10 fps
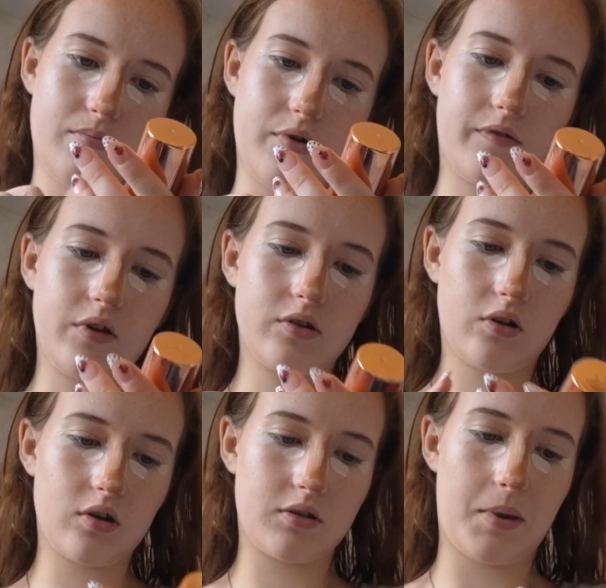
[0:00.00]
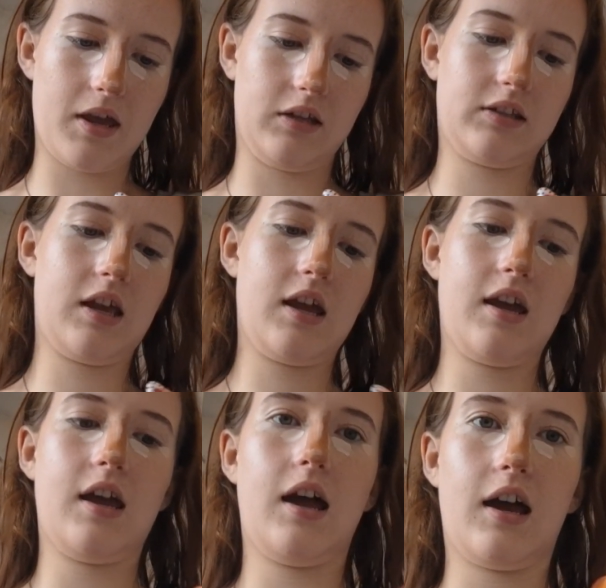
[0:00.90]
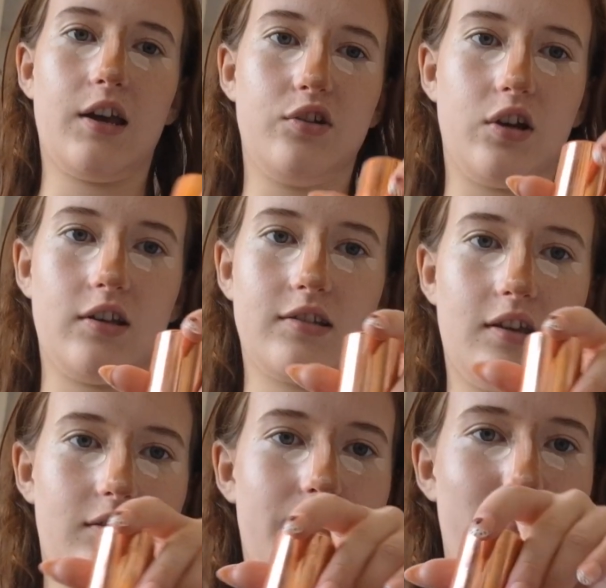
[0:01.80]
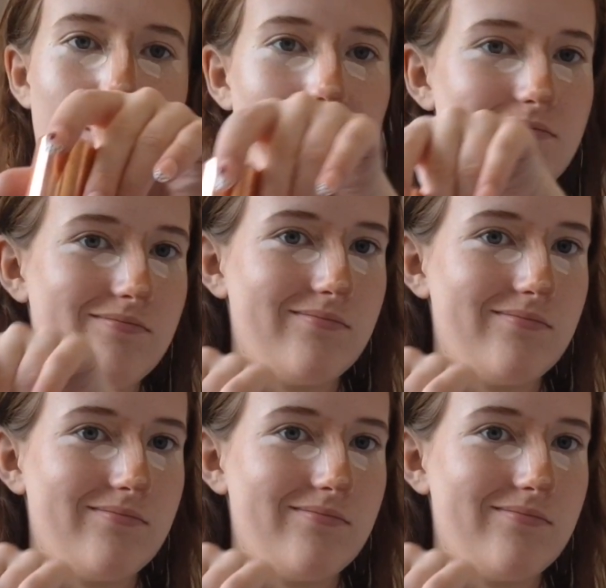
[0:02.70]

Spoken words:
Profusion Cosmetics Hydrate Setting Spray.